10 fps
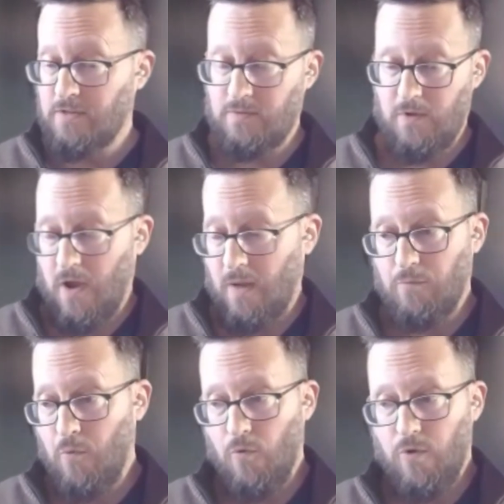Because,
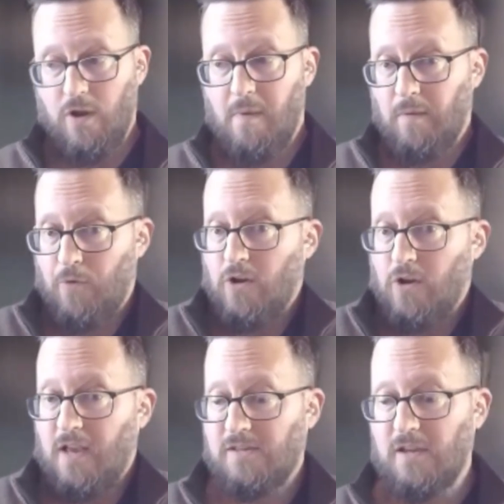I'm reporting on public
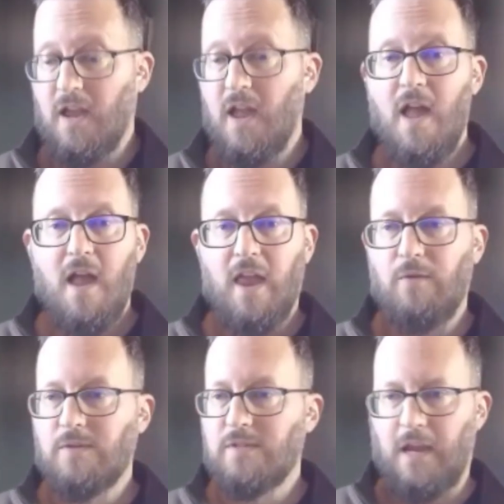broadcasting.
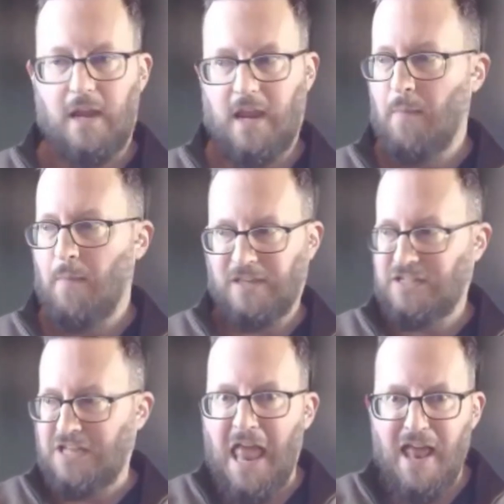And it was it came up
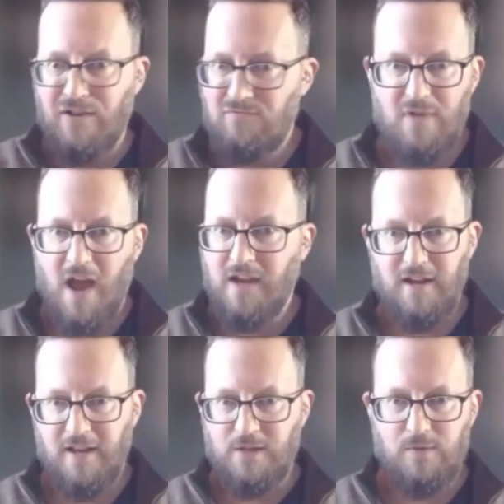with 10
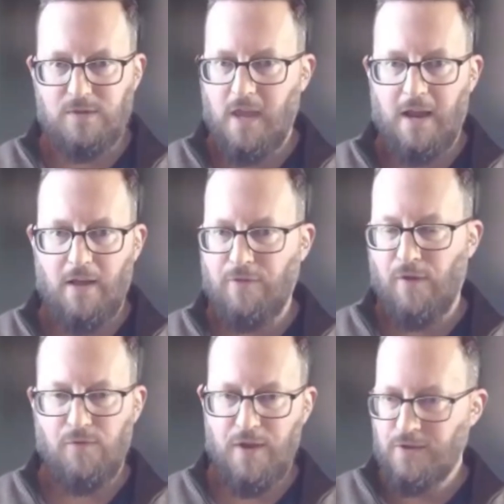ideas. It was I
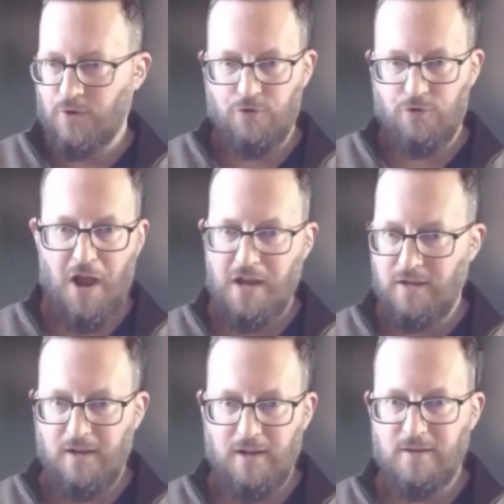think these are good
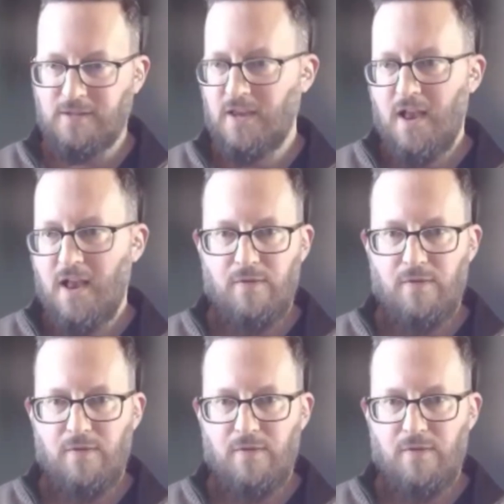ideas.